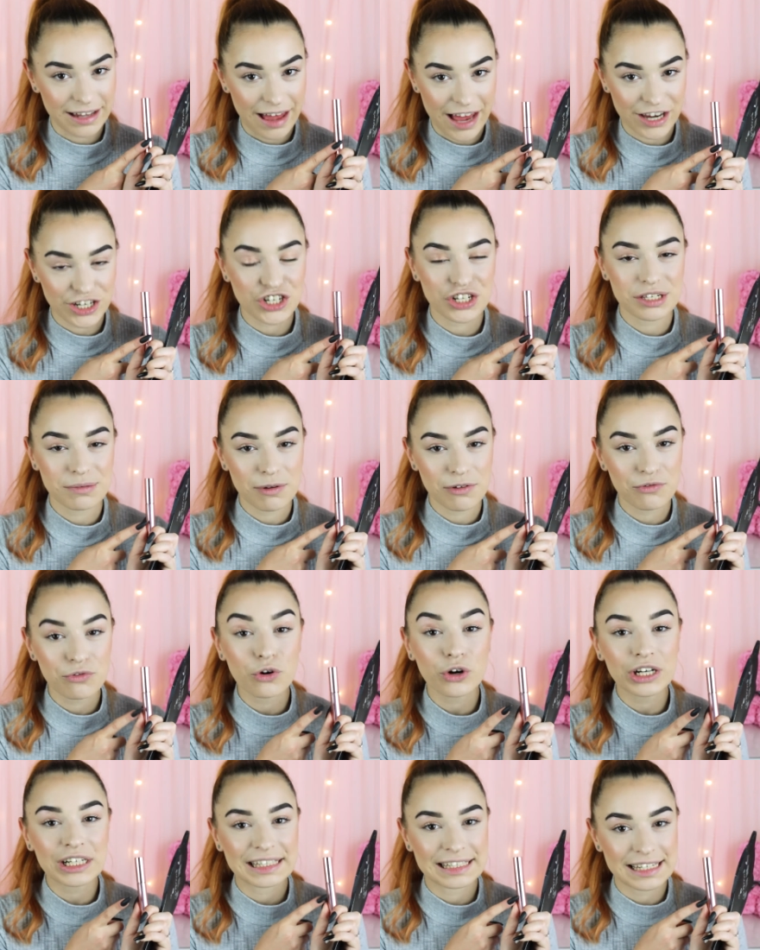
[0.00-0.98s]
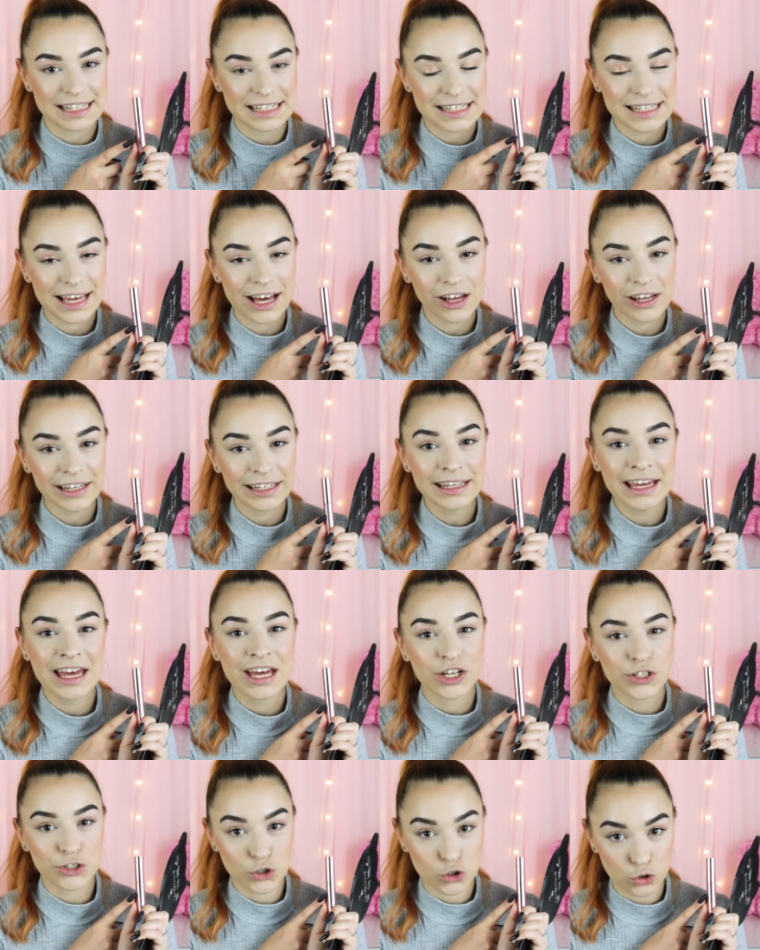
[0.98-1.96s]
lashes before, this guy
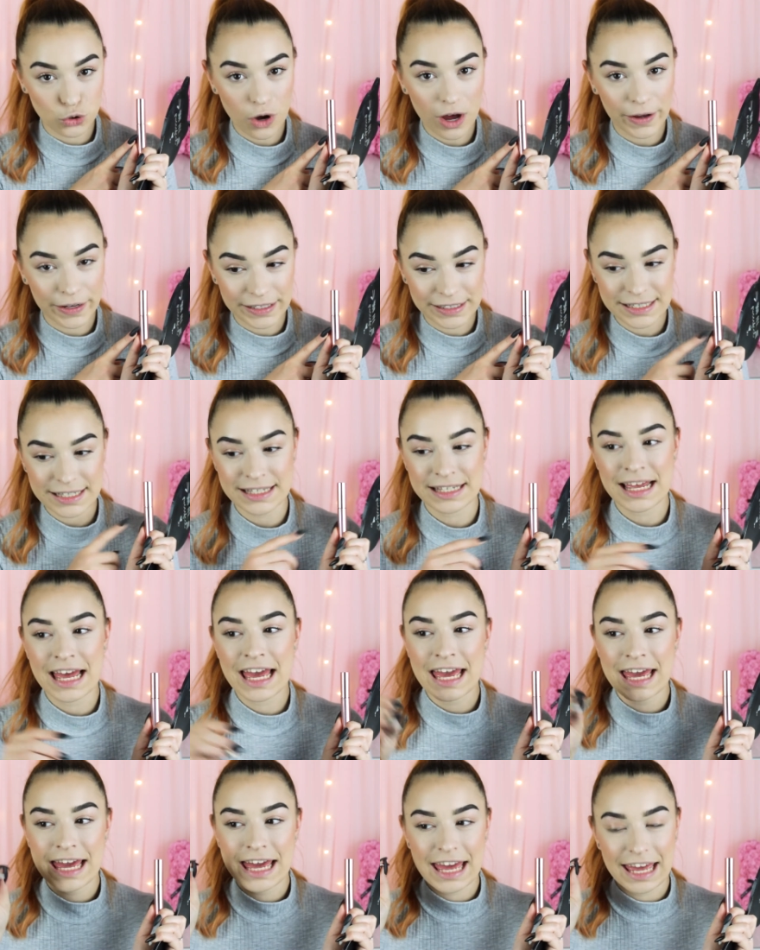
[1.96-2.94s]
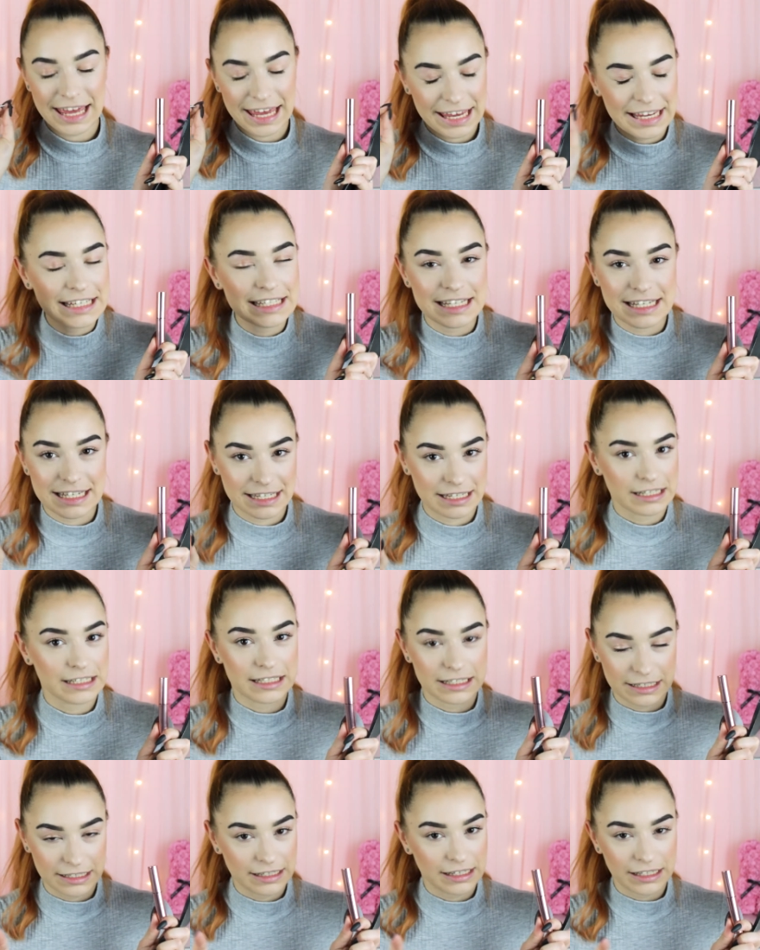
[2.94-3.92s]
dries
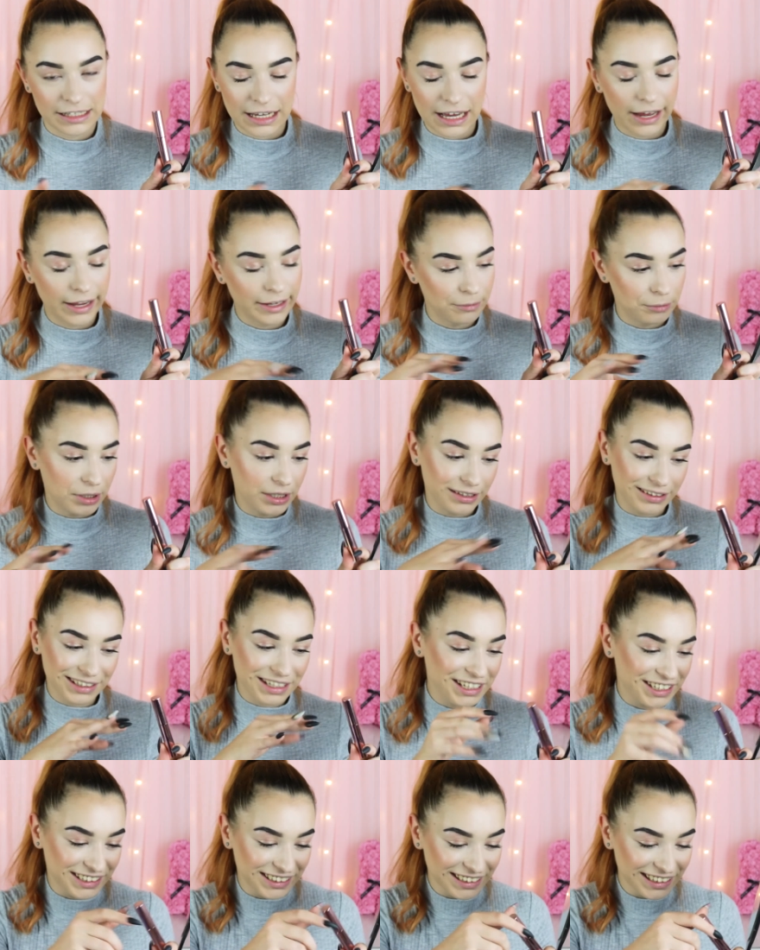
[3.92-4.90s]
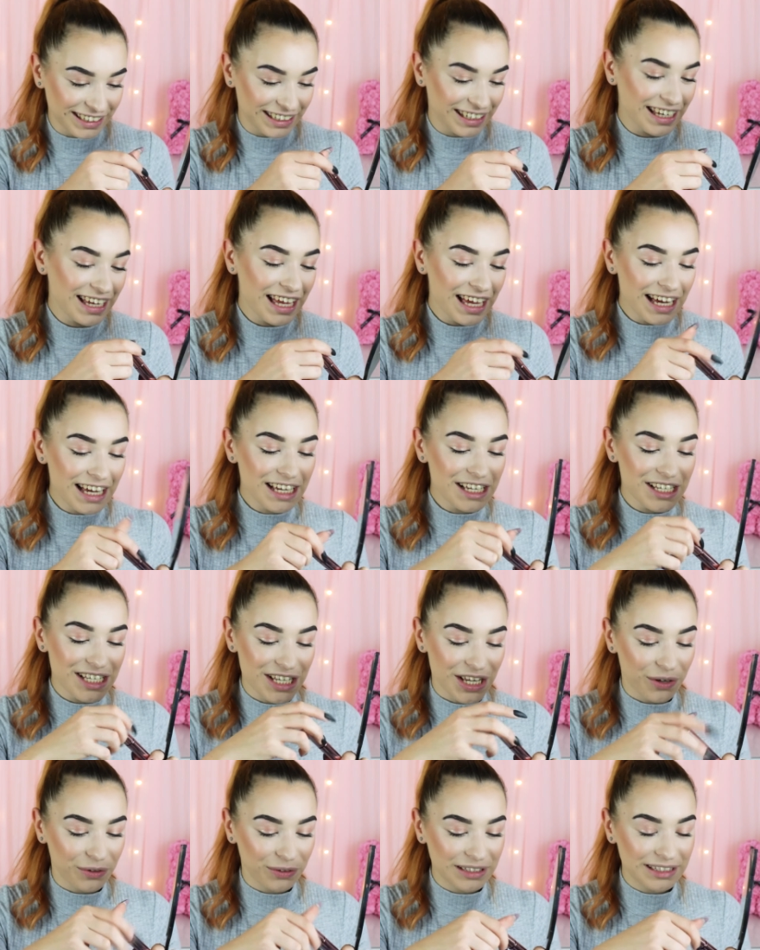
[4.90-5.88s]
instantly. I mean,
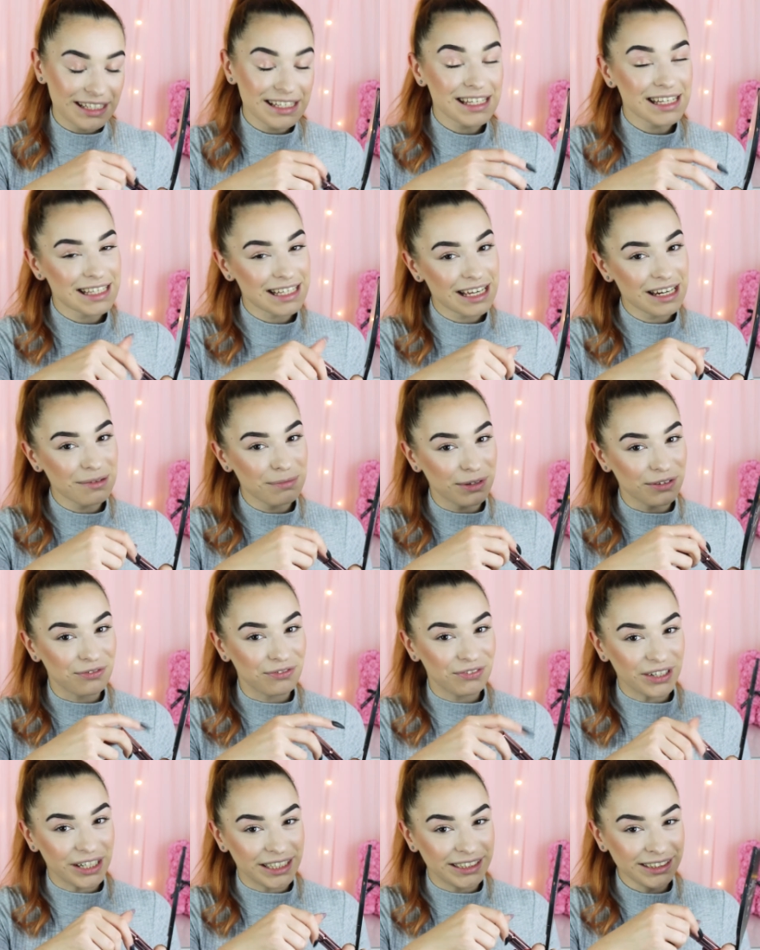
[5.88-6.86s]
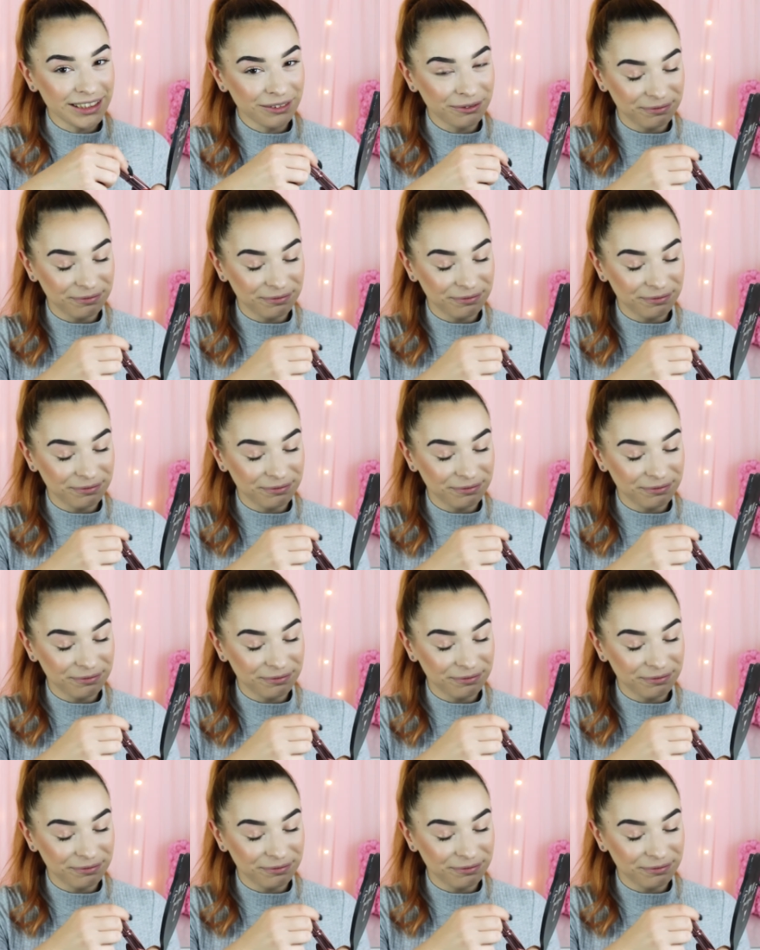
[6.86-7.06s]
so this is gonna be fun.